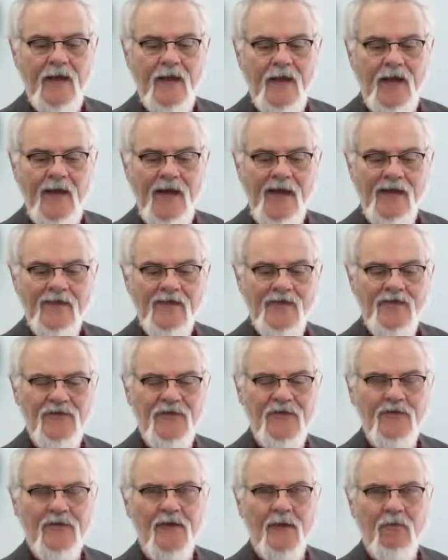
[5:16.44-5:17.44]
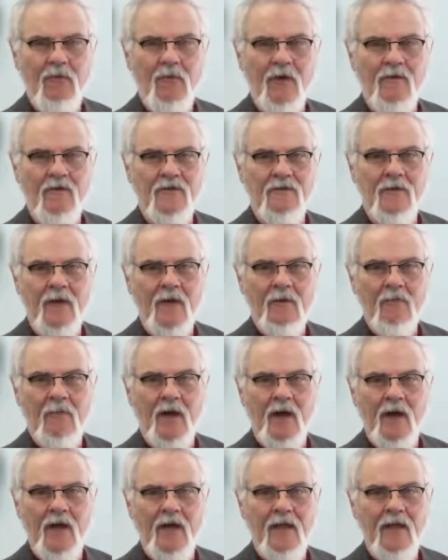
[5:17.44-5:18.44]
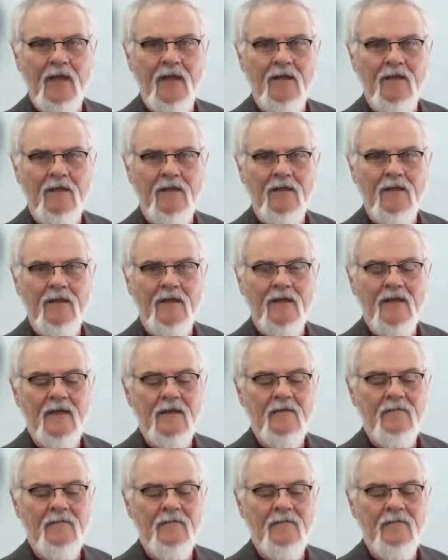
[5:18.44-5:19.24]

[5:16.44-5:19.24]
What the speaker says: I understood then what is meant by the